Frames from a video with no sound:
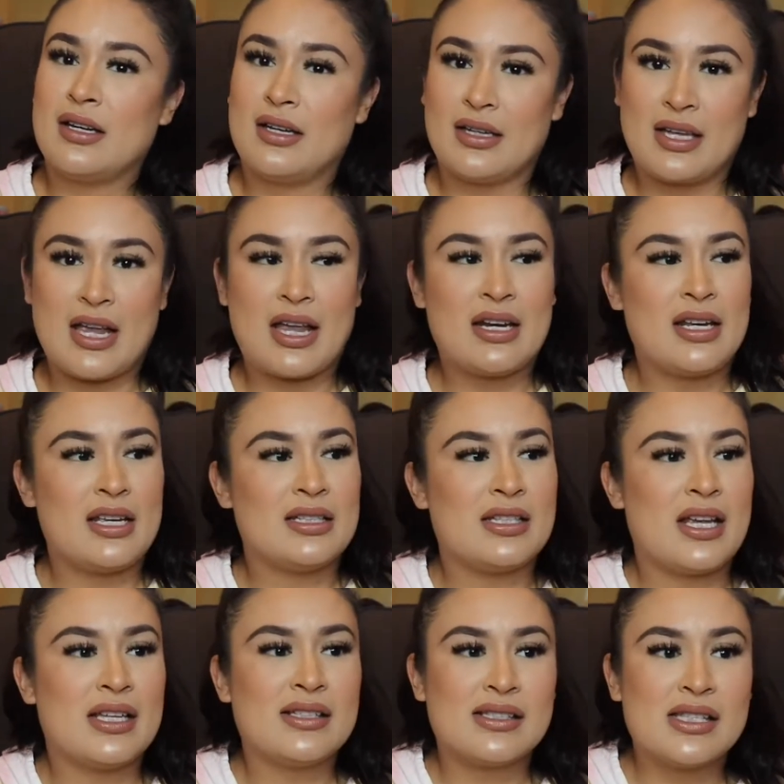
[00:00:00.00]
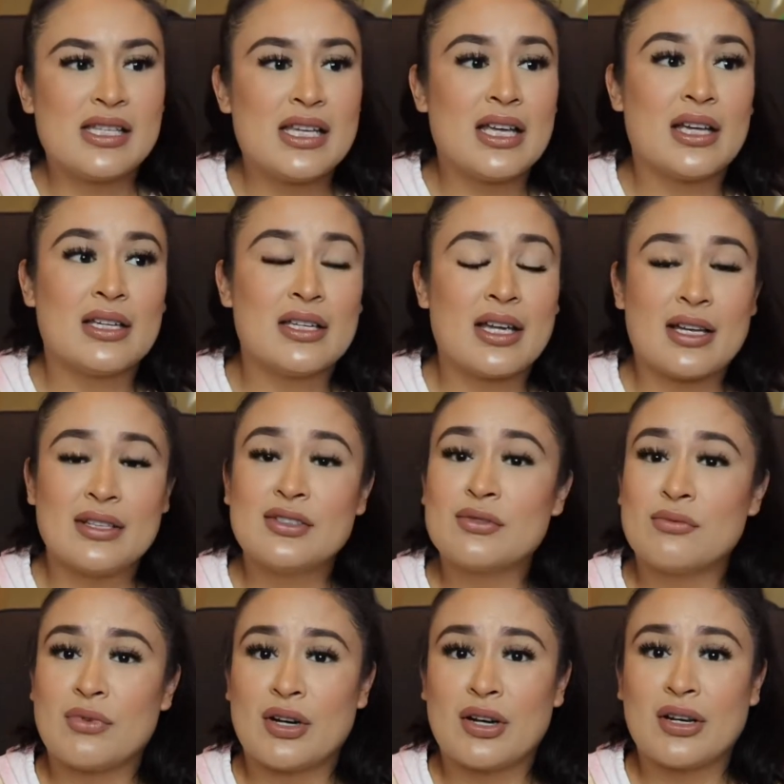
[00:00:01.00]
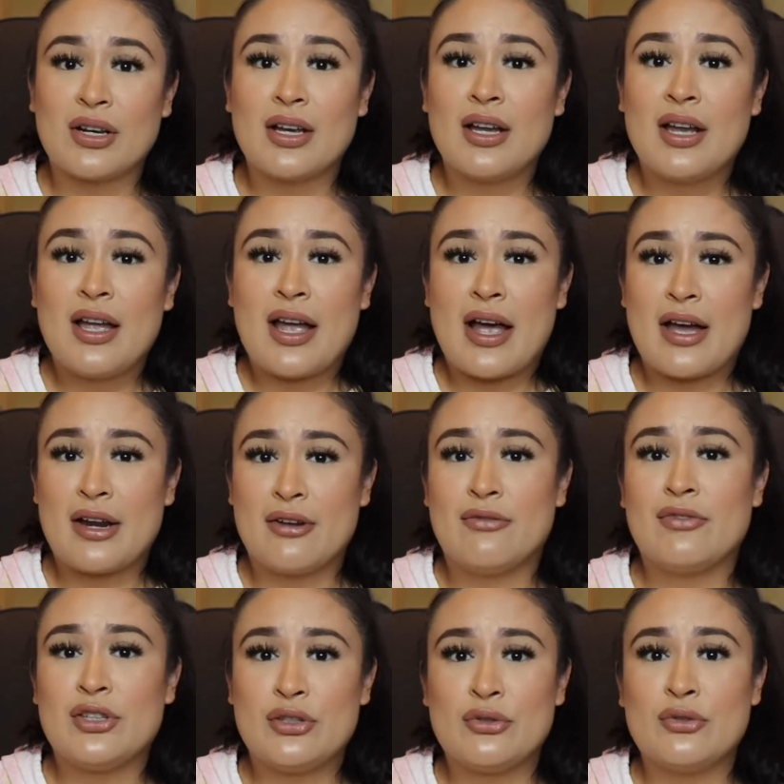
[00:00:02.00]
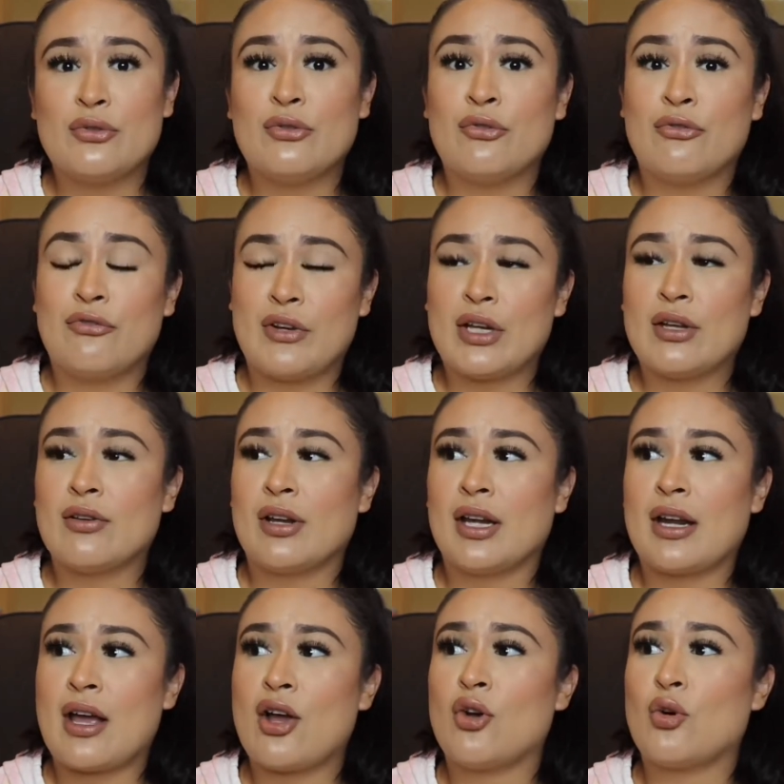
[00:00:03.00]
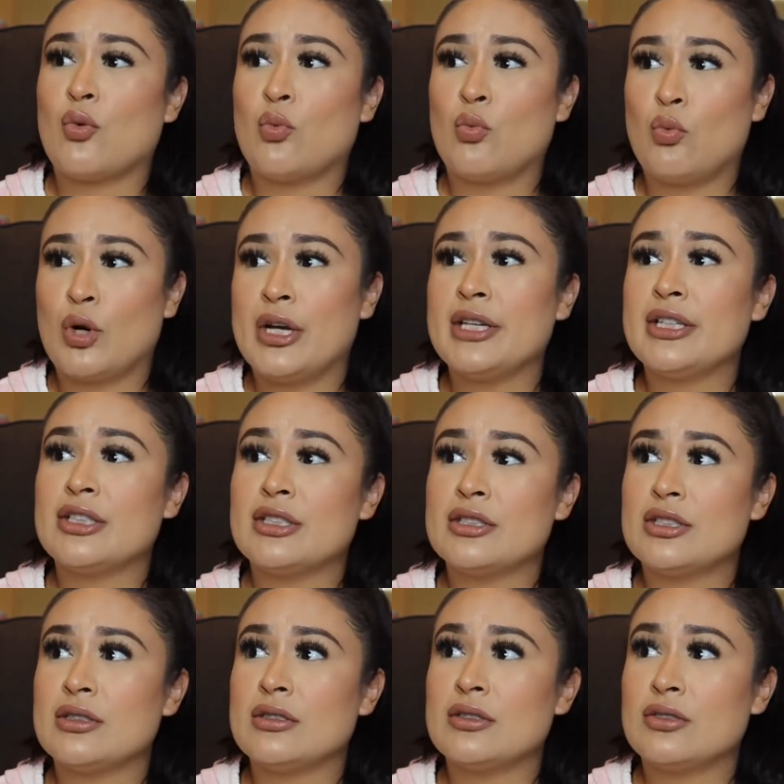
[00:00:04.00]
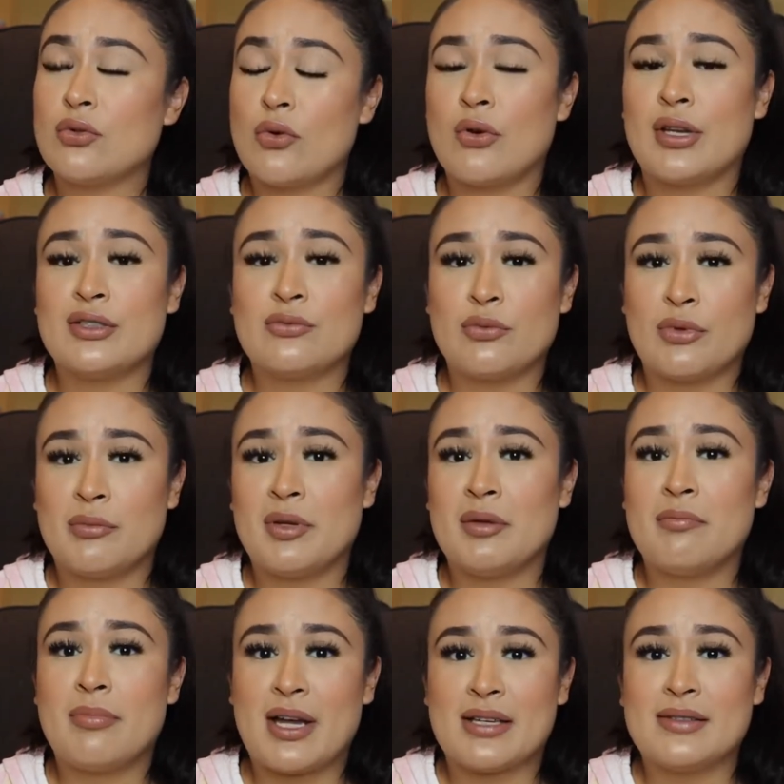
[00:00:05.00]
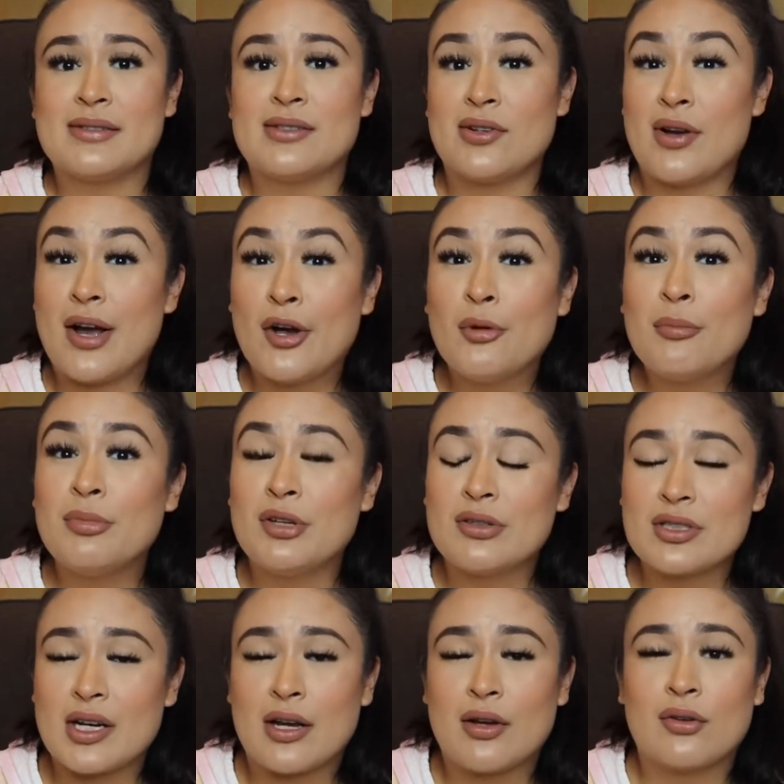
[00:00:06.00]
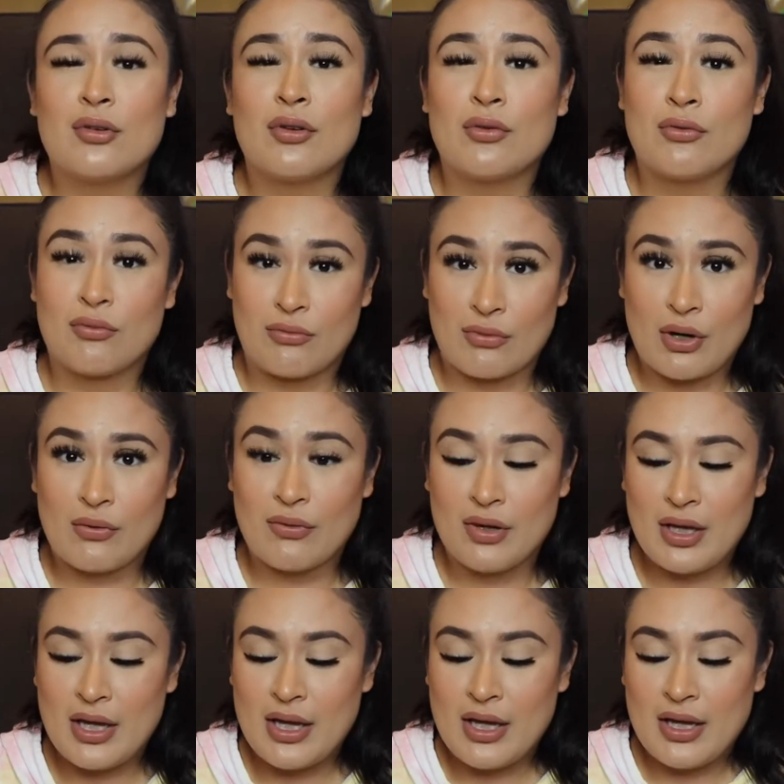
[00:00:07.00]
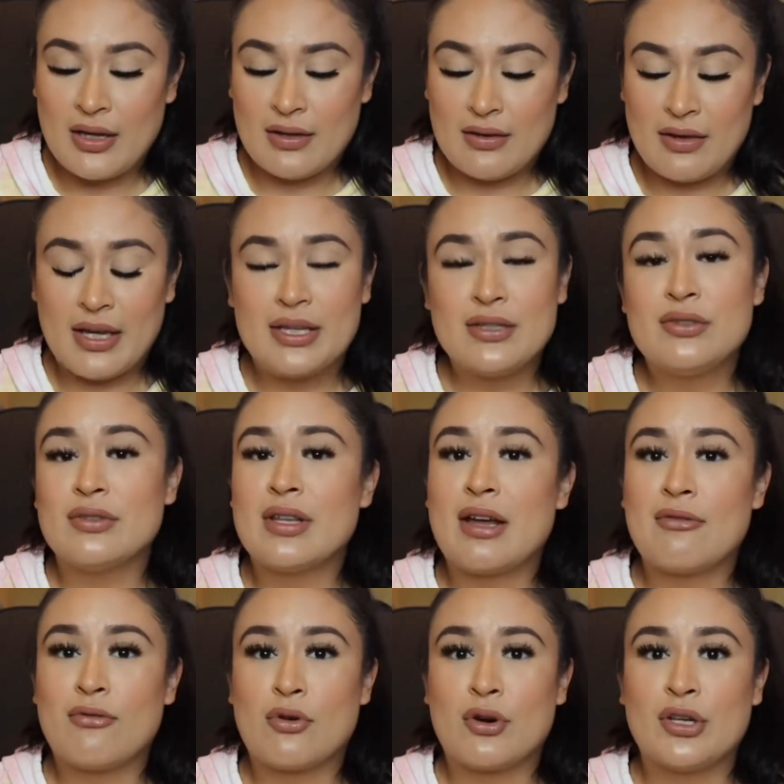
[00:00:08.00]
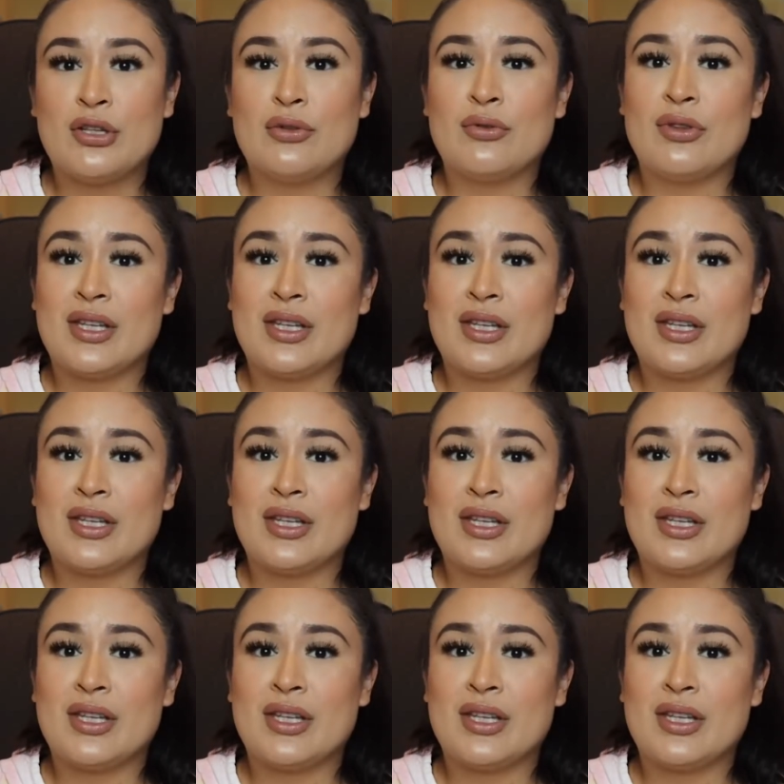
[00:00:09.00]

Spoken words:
Again, it takes the guesswork out of you figuring out what toys would be best to help your child grow. They do that for you.